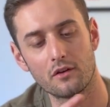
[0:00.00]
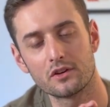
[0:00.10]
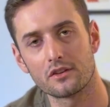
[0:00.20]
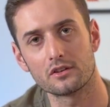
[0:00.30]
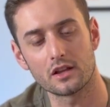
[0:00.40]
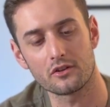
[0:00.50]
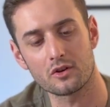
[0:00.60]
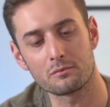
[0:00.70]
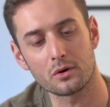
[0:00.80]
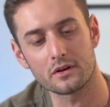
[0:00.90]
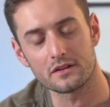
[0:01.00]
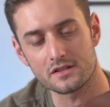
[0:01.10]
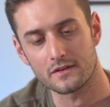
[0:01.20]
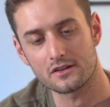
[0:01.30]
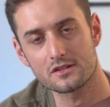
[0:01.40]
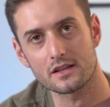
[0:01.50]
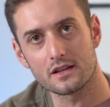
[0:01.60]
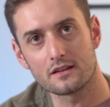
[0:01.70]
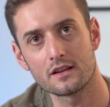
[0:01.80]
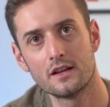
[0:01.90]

every other leather component is veg tanned.